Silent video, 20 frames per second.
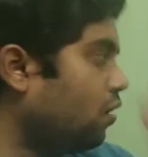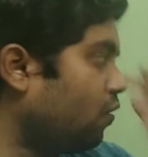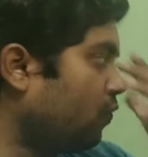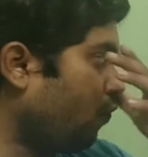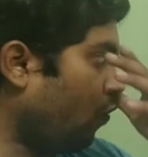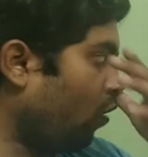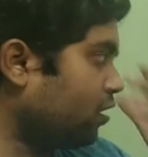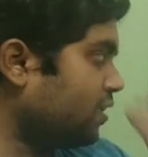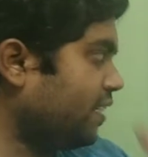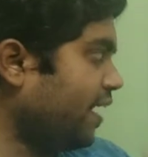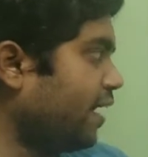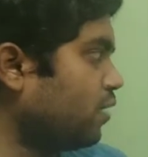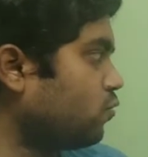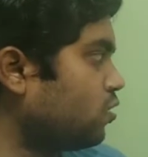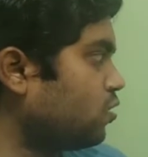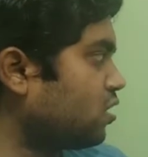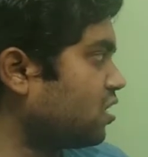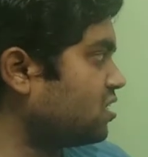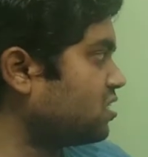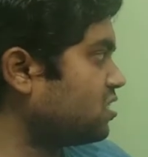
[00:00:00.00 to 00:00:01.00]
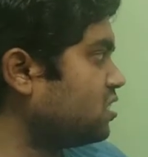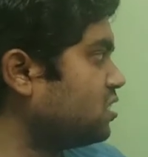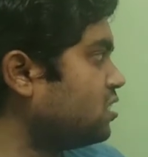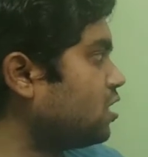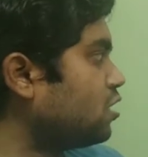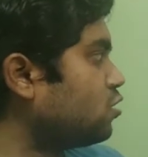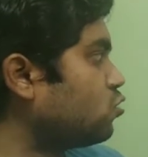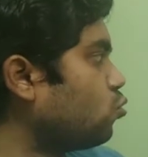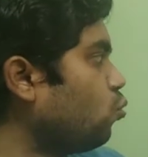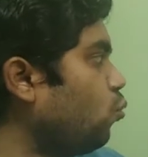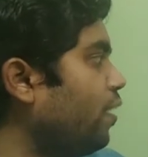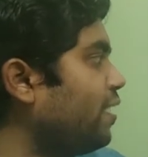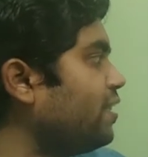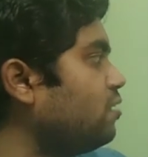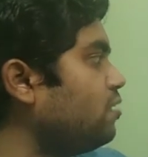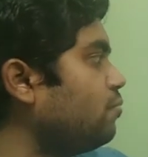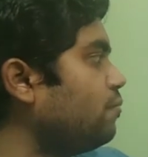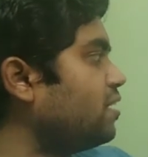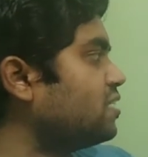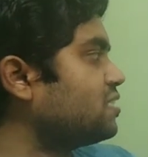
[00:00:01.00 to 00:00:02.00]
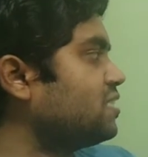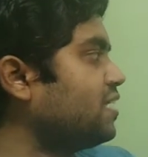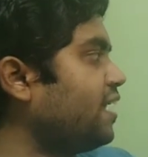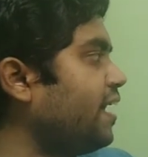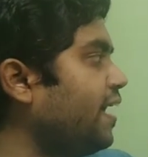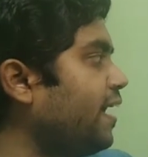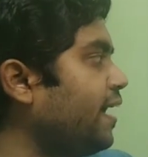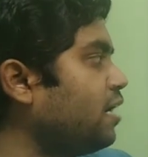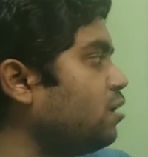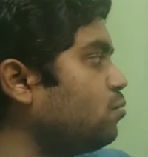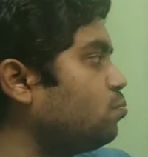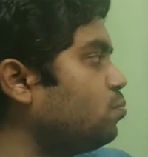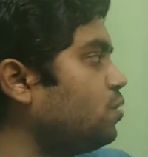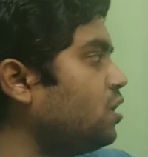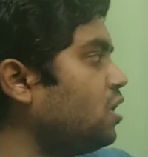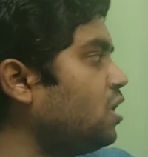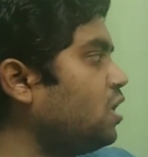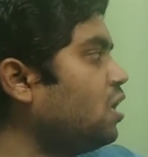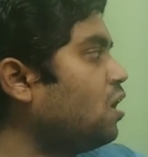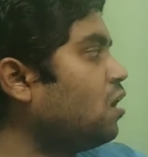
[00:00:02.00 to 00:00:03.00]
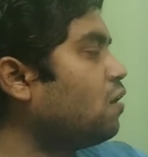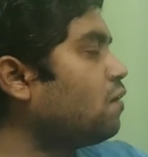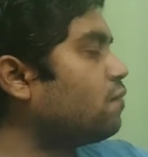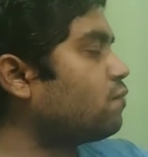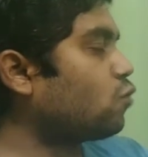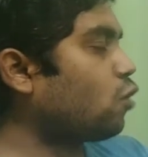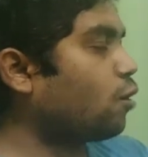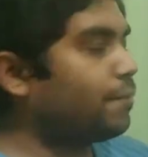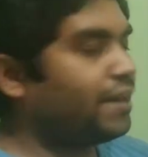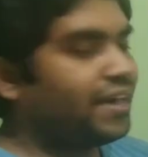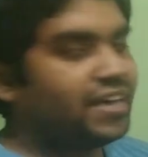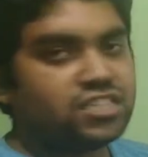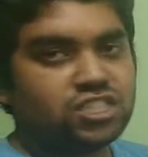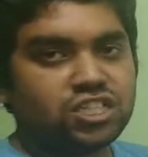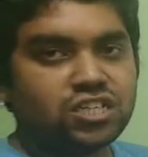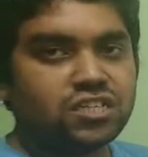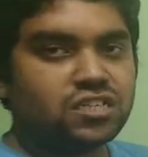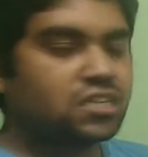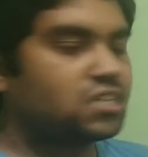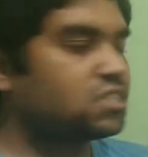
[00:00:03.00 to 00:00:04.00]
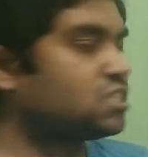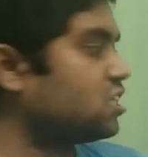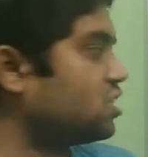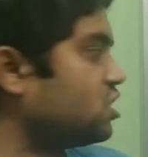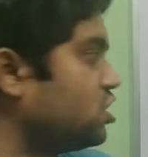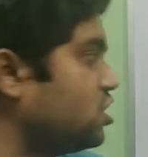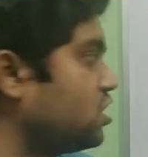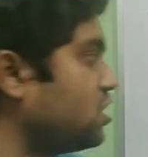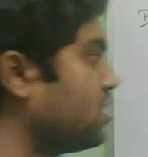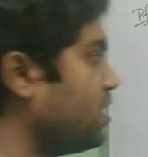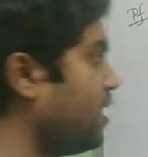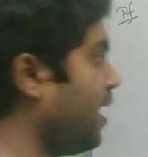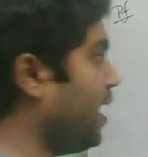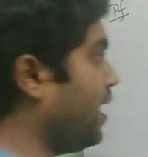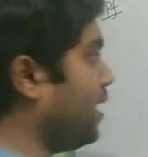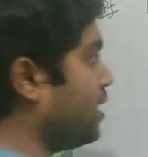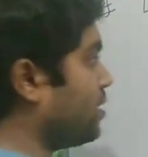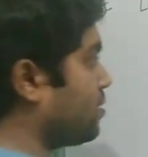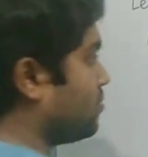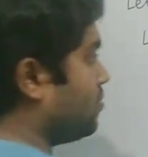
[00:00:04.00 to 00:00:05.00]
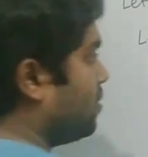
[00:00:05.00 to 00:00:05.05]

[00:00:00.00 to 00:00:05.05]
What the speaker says: For that, we consider two elements A and B from H intersection K.